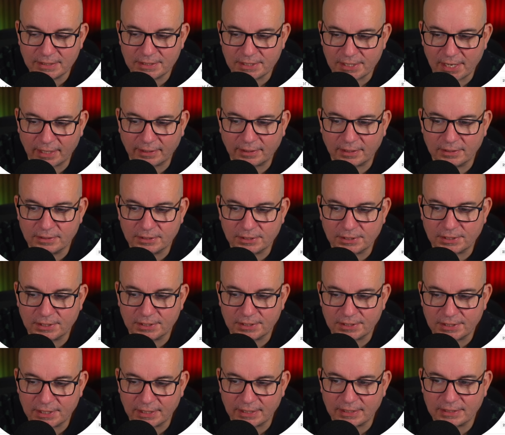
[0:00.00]
seconds to
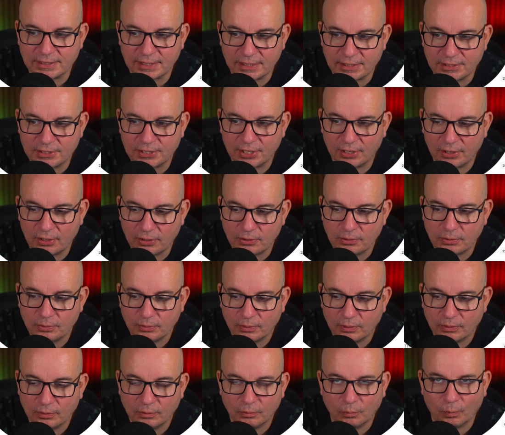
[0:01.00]
62.
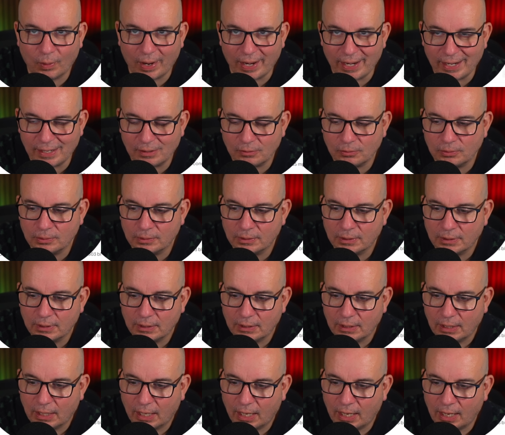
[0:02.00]
Wow.
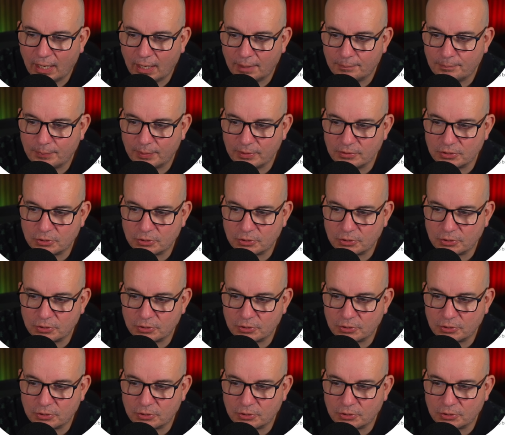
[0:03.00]
Boot